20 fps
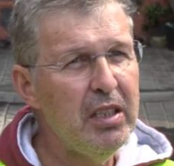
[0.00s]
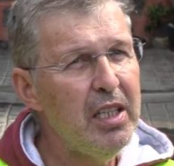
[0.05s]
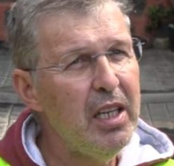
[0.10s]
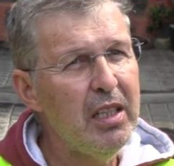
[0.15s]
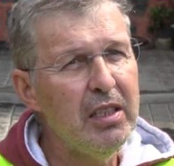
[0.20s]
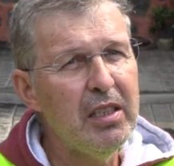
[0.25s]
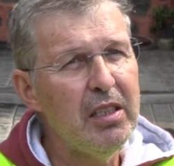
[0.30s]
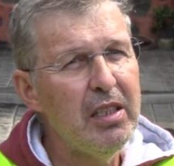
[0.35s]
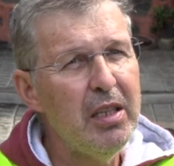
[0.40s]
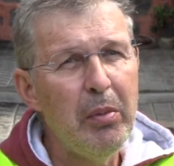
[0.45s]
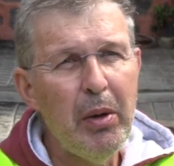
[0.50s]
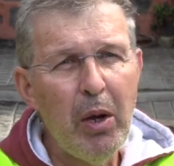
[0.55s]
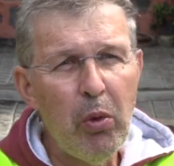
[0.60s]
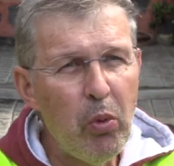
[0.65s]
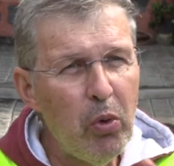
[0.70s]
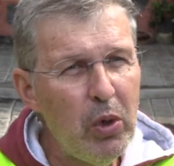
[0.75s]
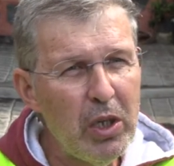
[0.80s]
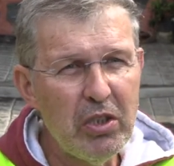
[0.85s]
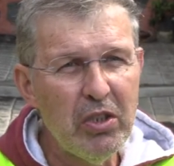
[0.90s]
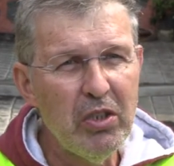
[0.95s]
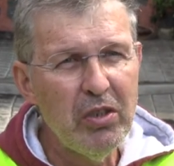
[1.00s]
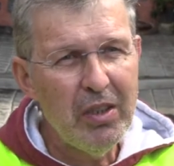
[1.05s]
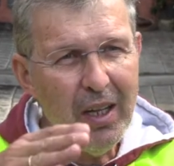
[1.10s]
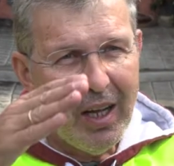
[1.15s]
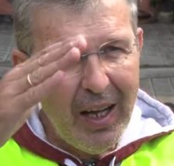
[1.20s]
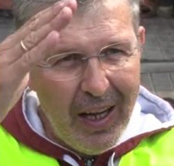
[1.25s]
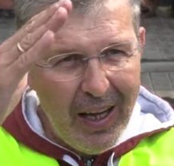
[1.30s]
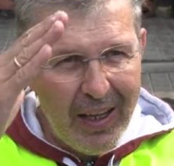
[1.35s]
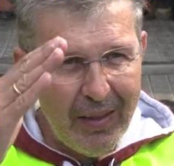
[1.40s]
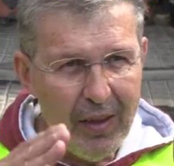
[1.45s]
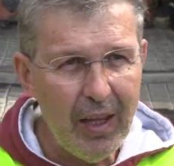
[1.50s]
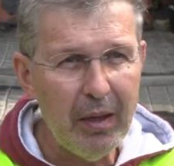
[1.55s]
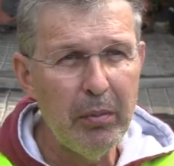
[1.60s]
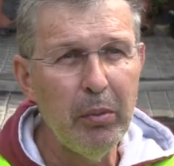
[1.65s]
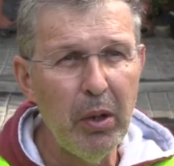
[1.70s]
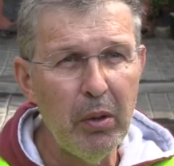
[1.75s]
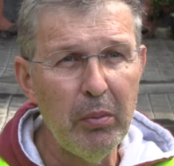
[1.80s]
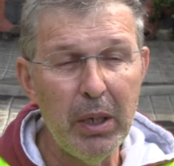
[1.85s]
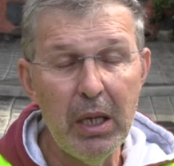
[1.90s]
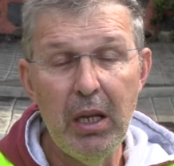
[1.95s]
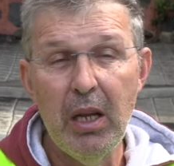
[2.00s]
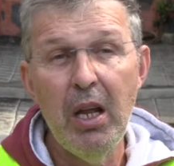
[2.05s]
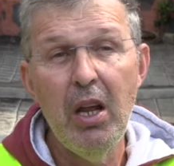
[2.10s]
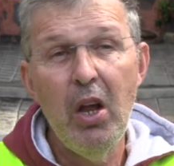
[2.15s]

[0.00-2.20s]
just the evacuation at that moment.